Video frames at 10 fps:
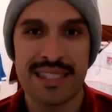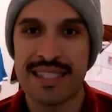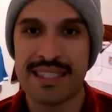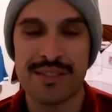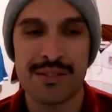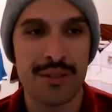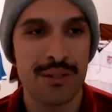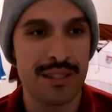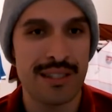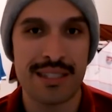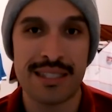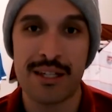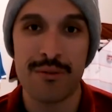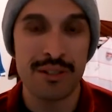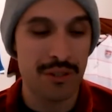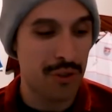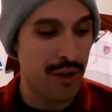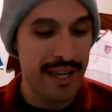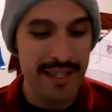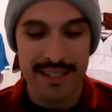And so it's always
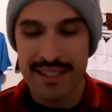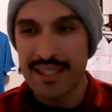great.